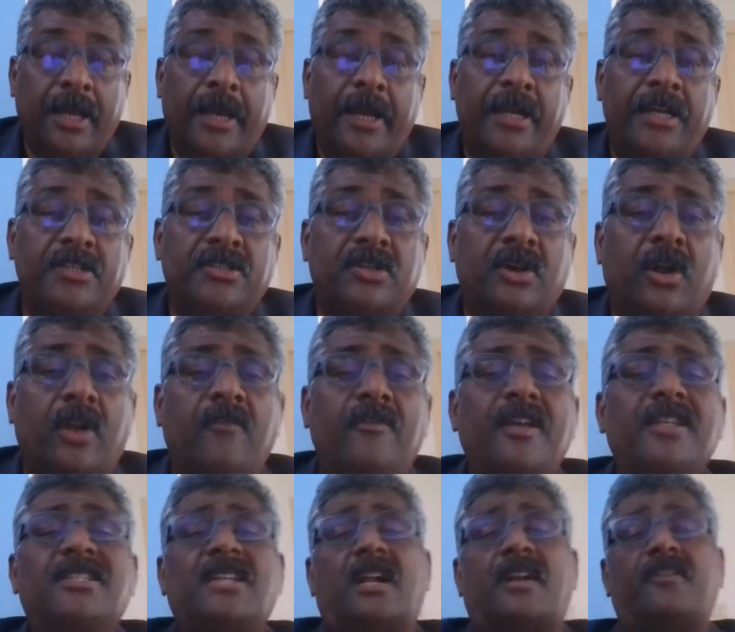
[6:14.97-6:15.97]
it is
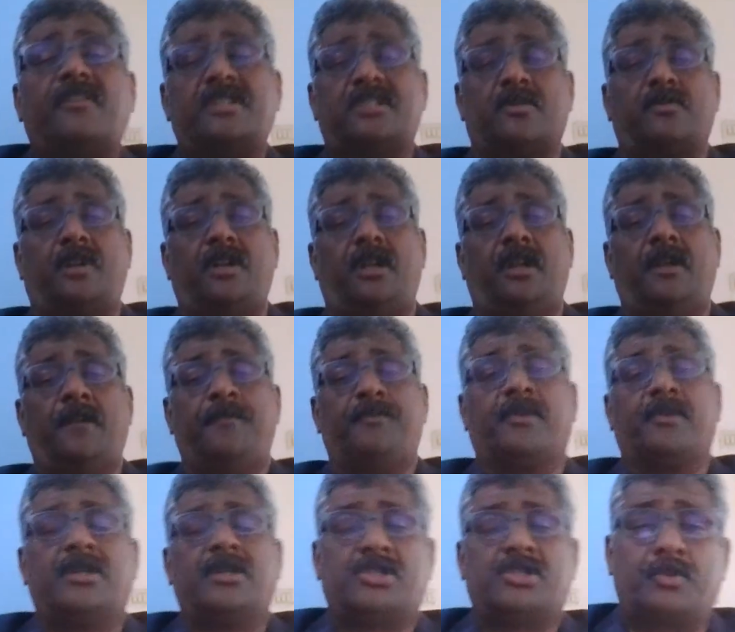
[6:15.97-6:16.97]
always advisable
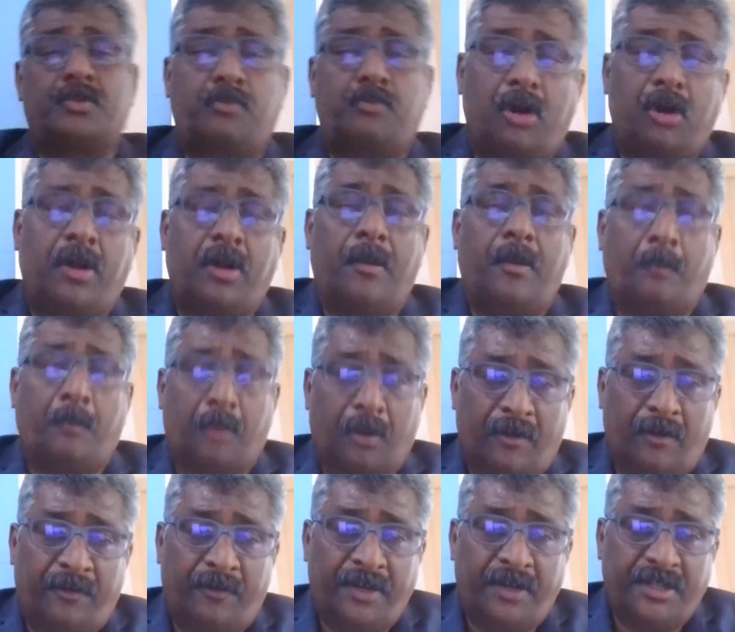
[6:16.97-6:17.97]
to book
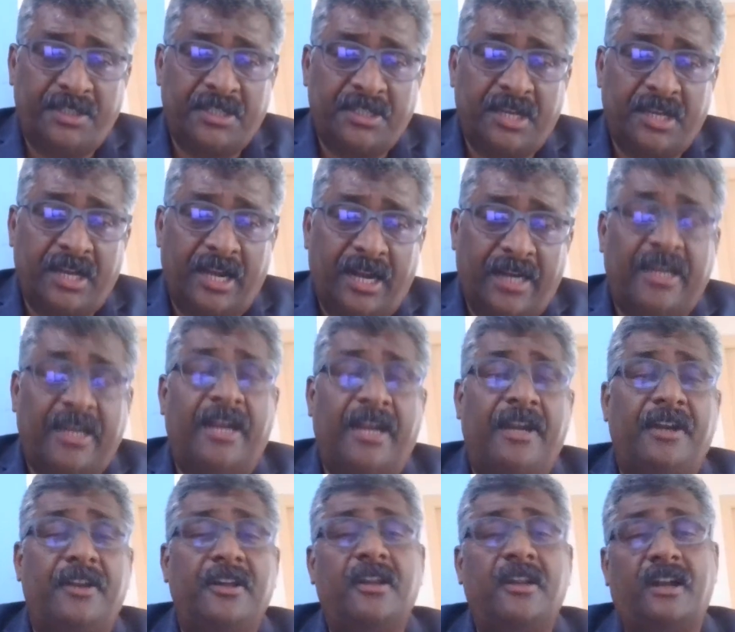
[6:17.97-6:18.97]
profits and
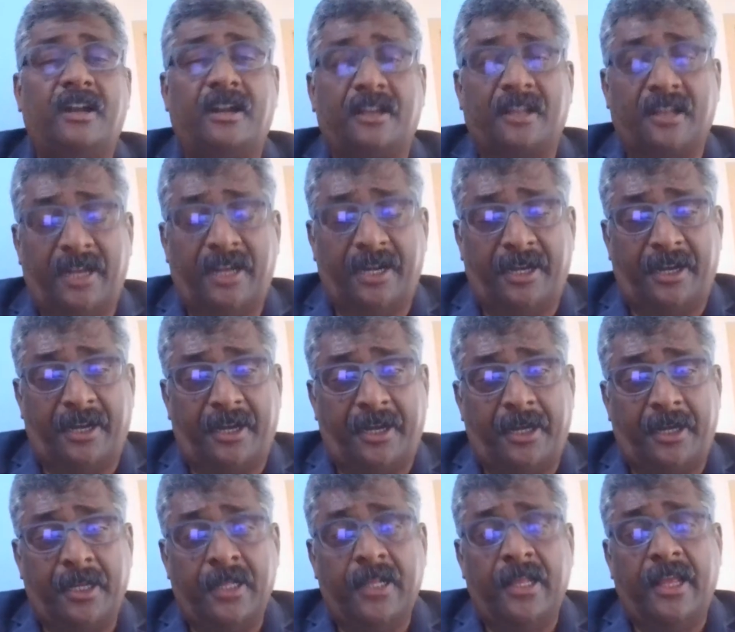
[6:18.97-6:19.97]
enter at a later
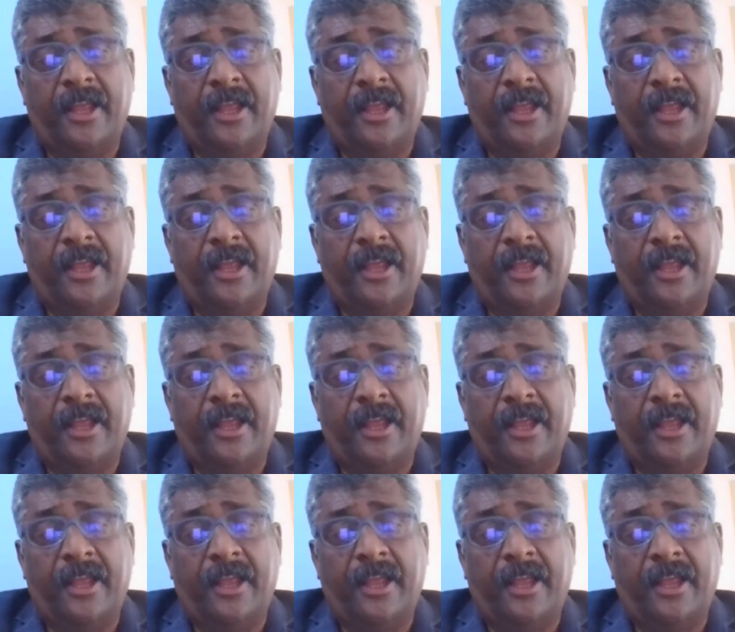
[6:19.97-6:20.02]
date.